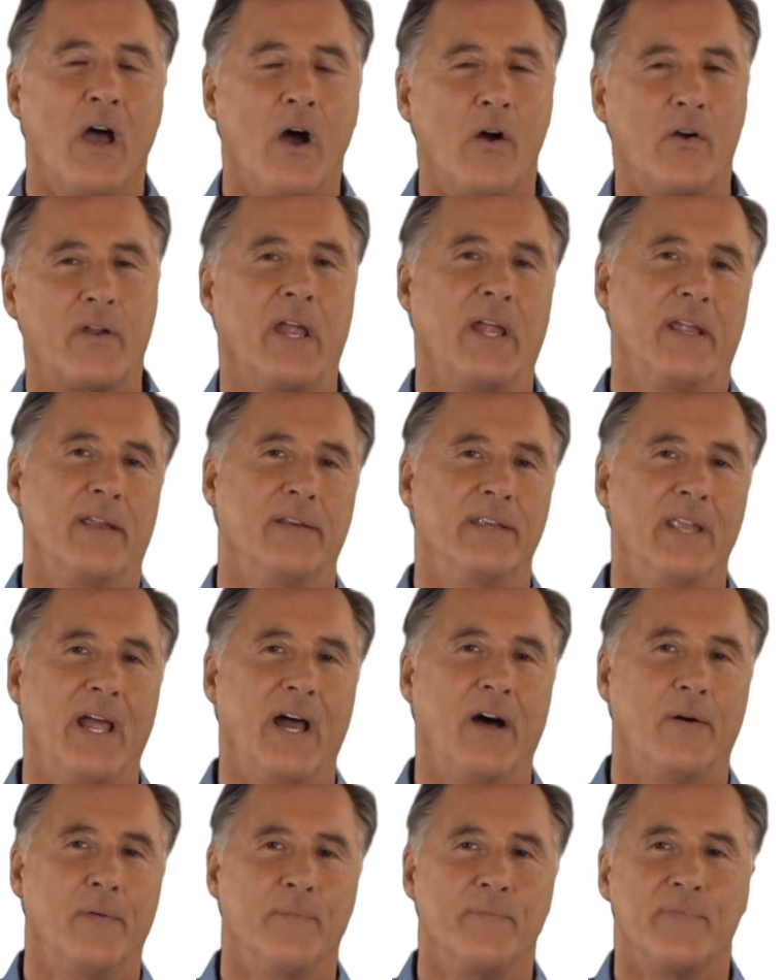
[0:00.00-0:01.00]
Okay,
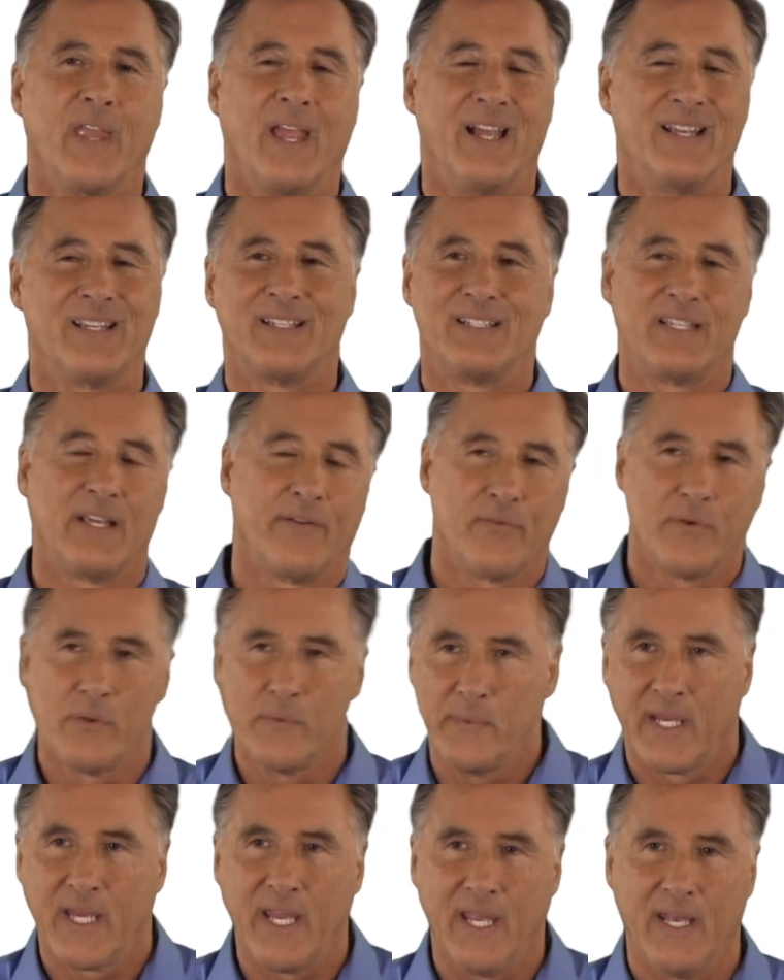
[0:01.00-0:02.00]
now, as I said from
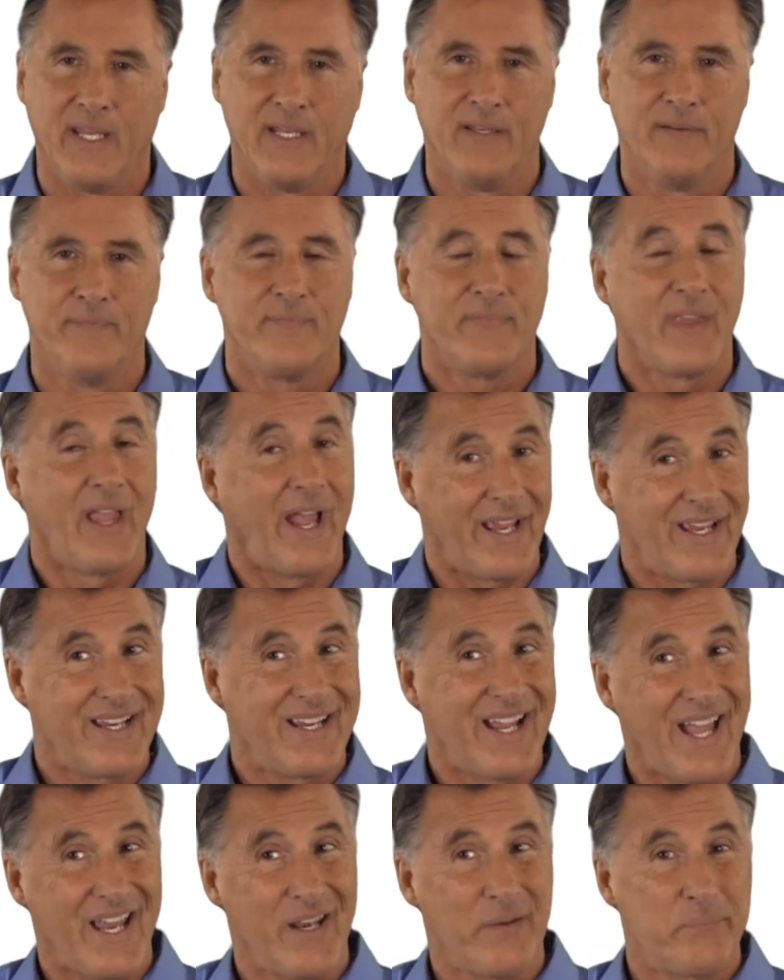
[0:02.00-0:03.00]
the beginning, I can
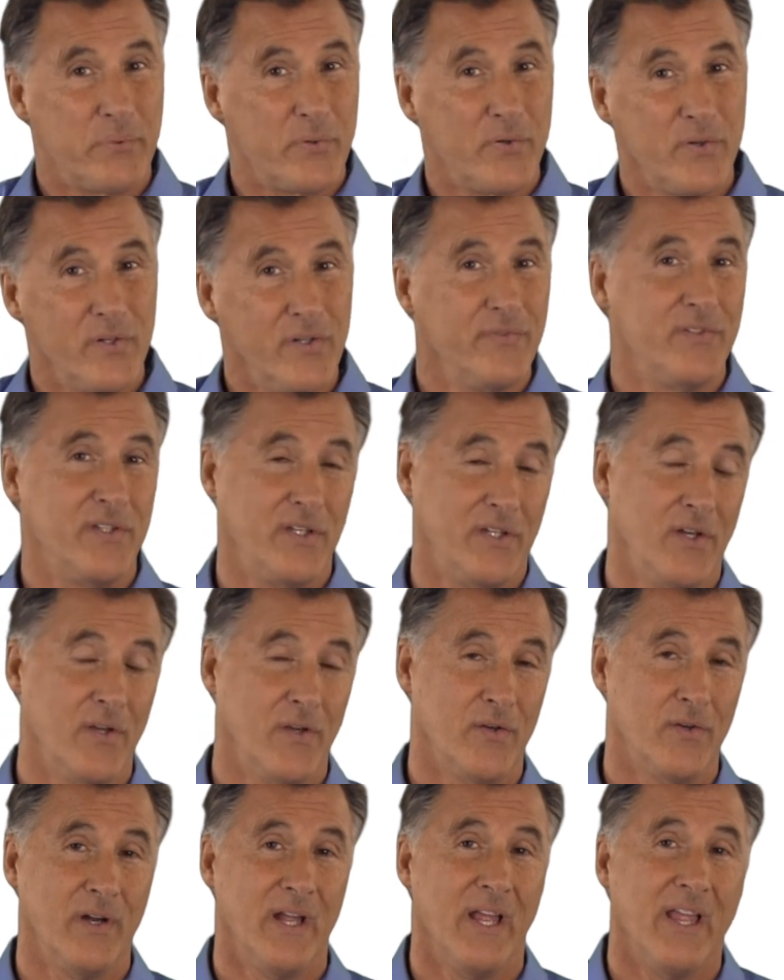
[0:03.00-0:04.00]
kind of prove to
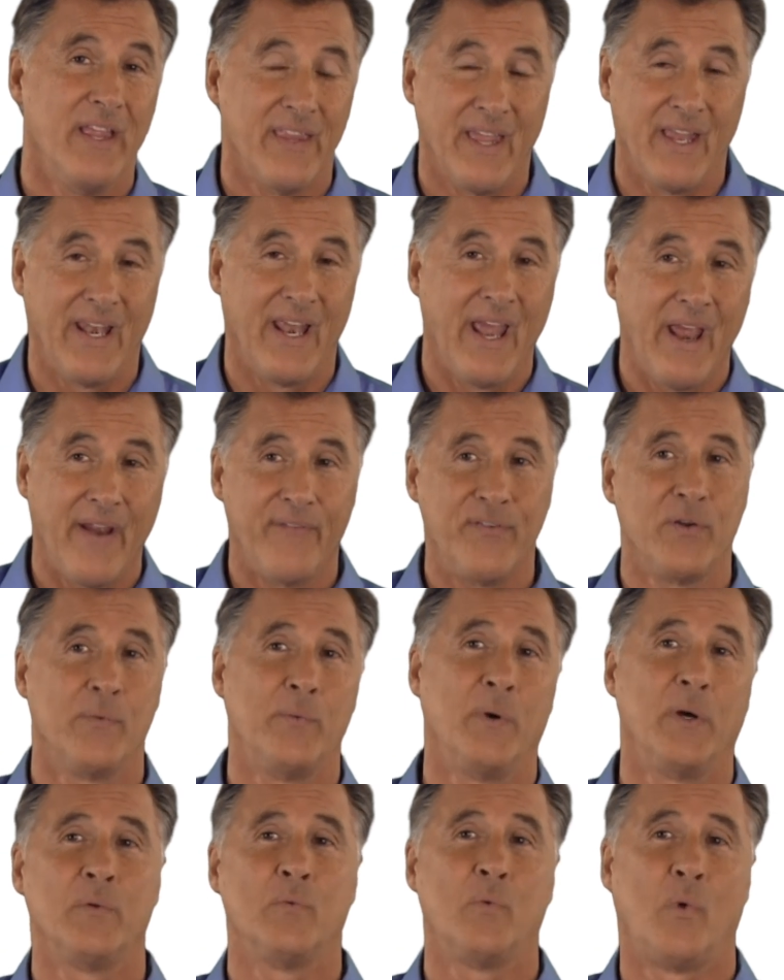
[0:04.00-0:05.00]
you that
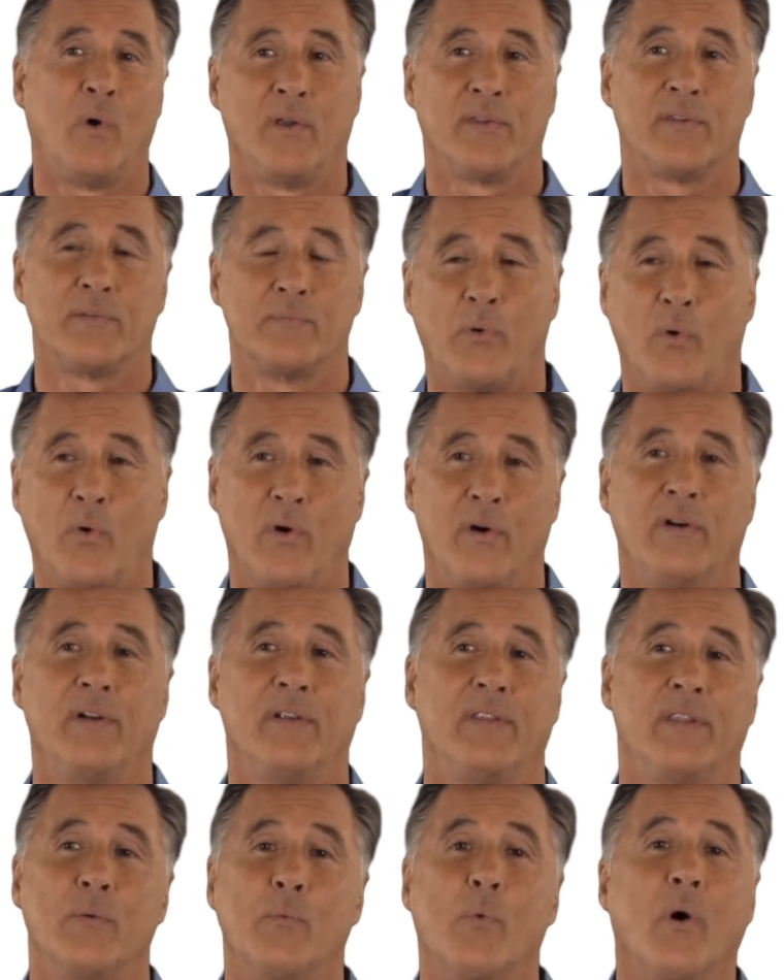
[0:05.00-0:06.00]
everyone wants
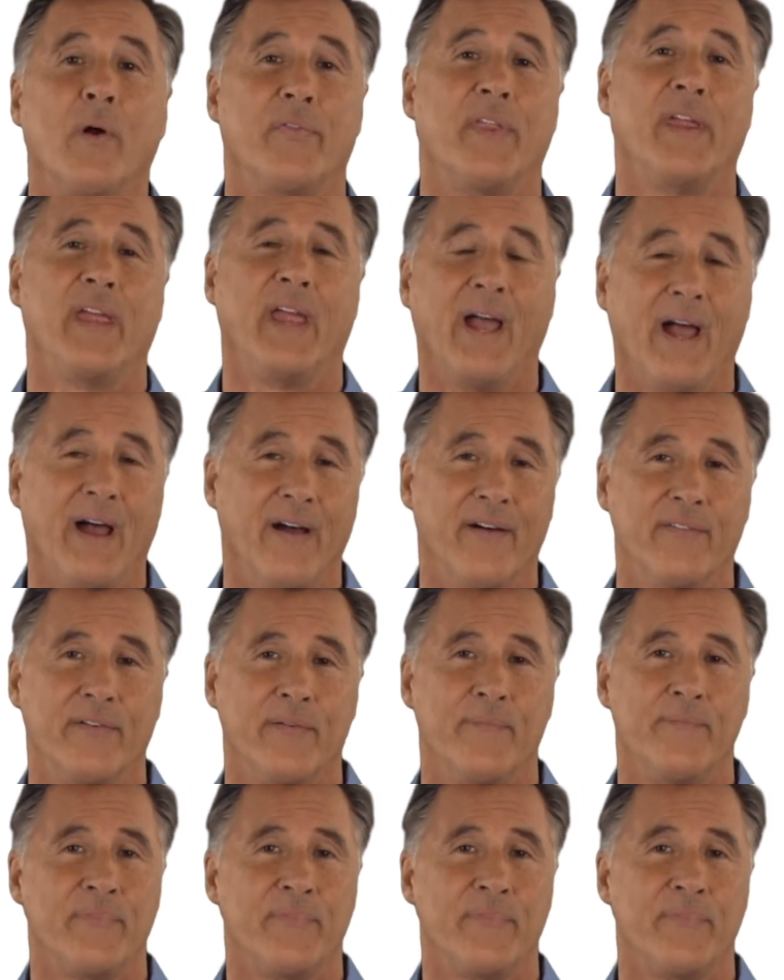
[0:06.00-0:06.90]
more than what they have.